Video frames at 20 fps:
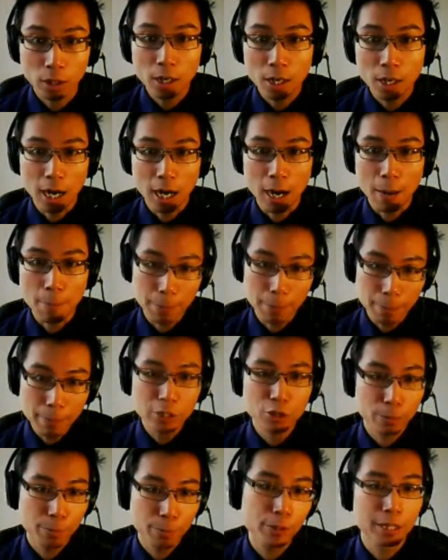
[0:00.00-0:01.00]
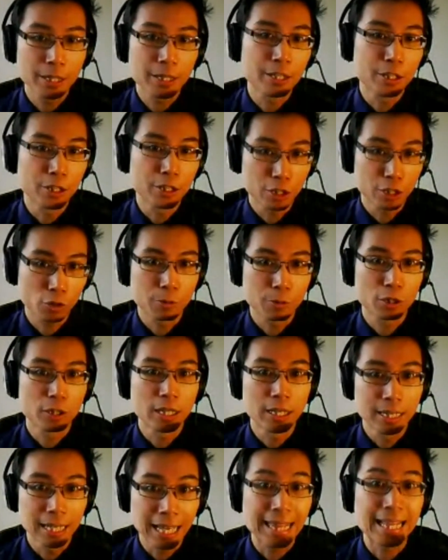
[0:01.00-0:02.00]
um, but make sure you put it in the description,
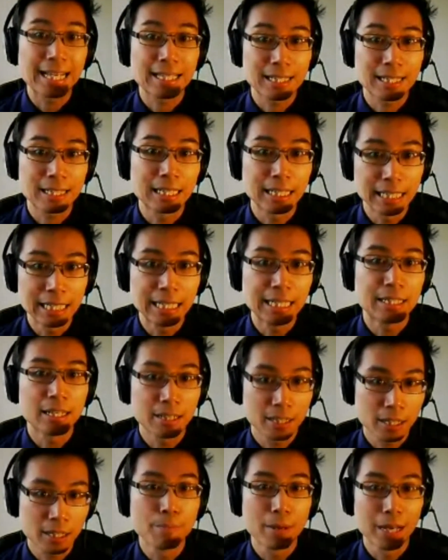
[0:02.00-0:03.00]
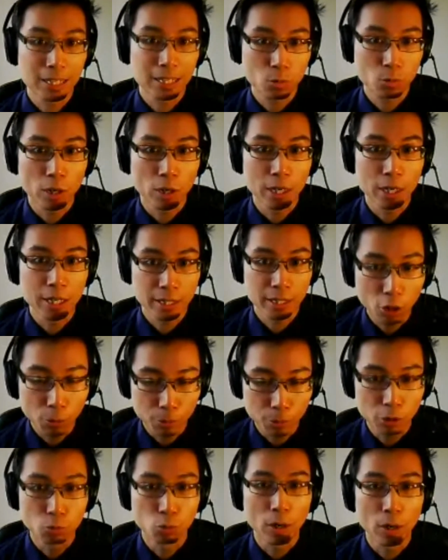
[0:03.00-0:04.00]
and, and that's the easiest and best way to help
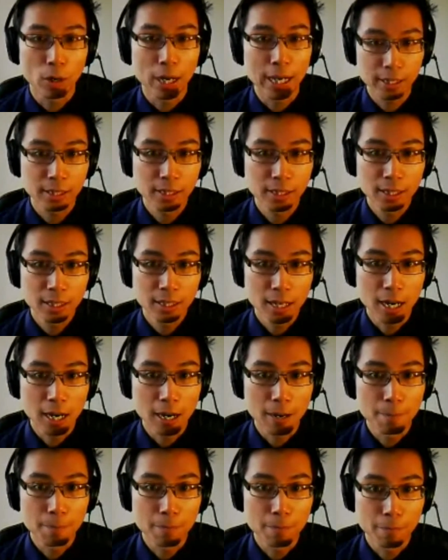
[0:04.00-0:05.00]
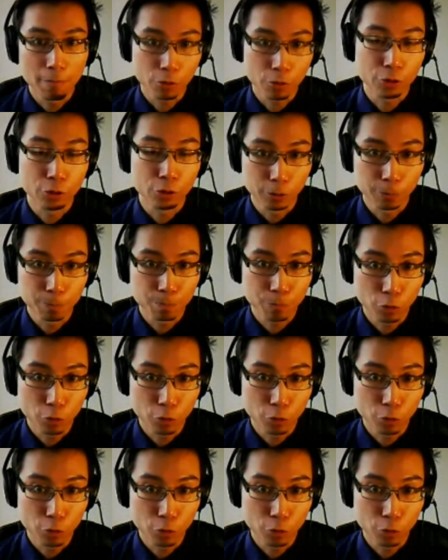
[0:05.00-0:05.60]
you rank um, for your,